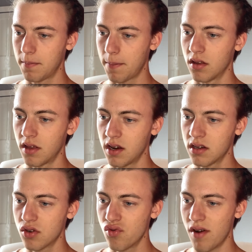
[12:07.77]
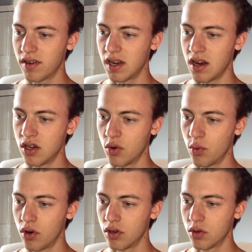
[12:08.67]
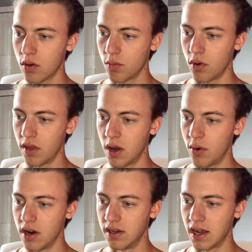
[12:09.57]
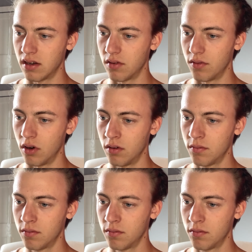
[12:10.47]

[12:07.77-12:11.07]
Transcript: Things gravitate toward what they were intended for.